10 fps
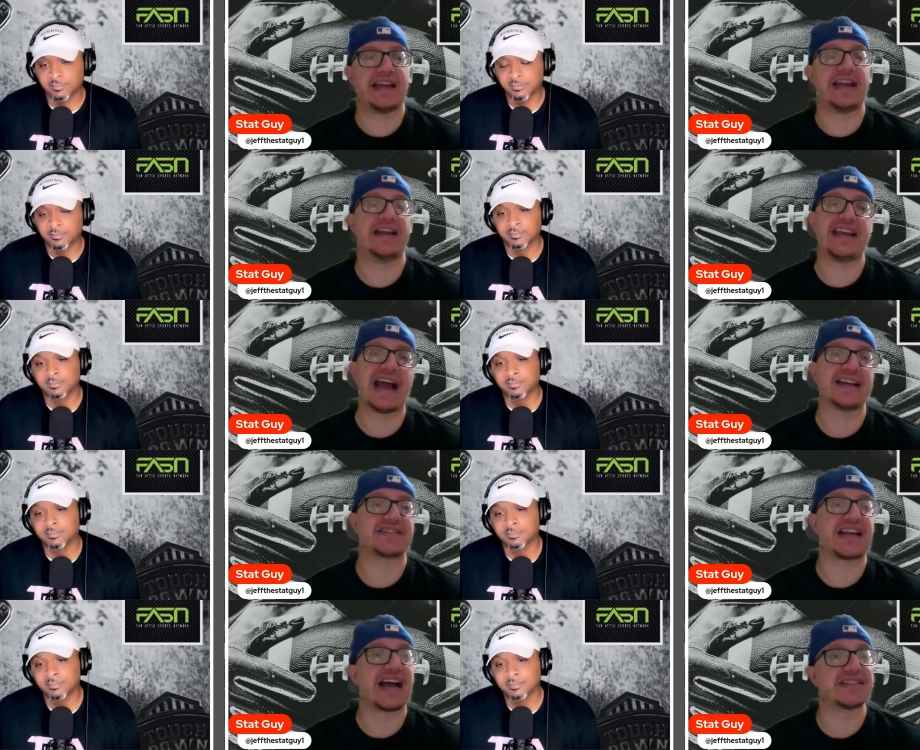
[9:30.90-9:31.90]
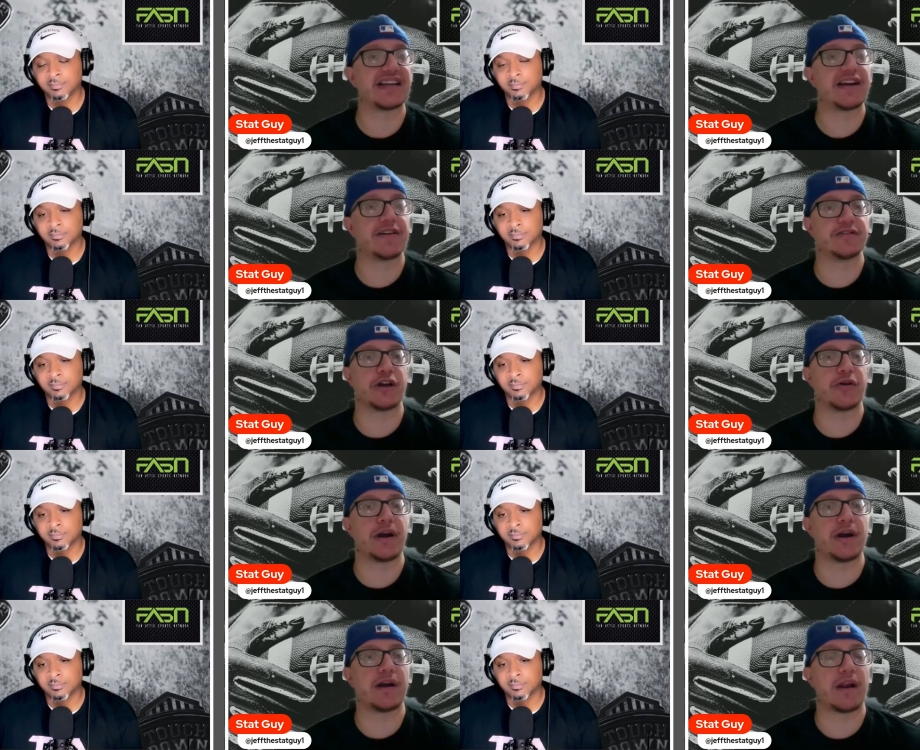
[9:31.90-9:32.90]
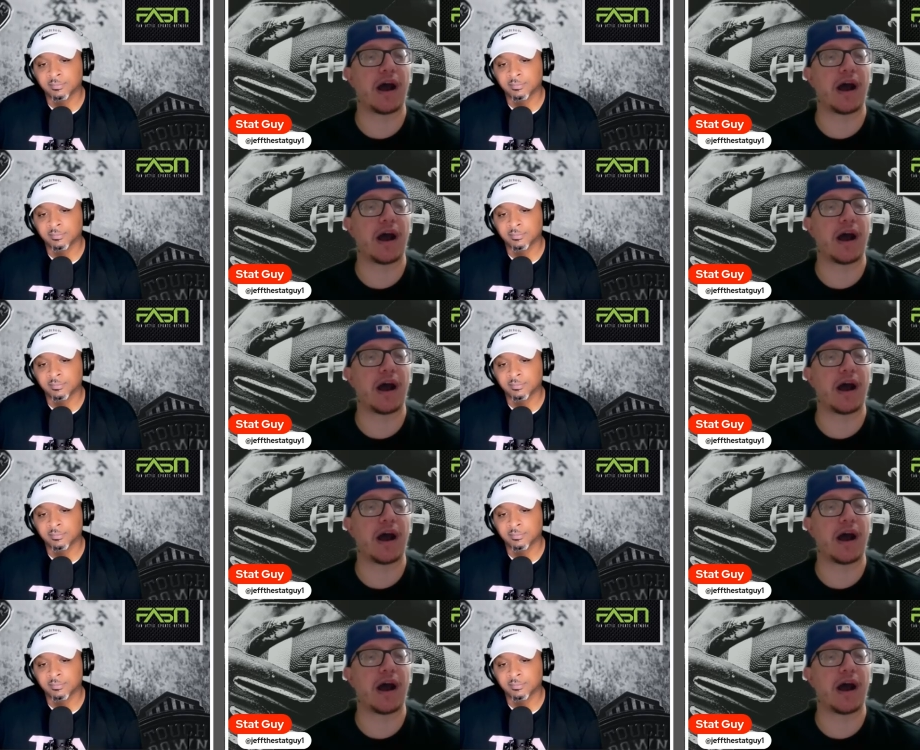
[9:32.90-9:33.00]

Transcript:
Speaker 1: he has ties to Arizona.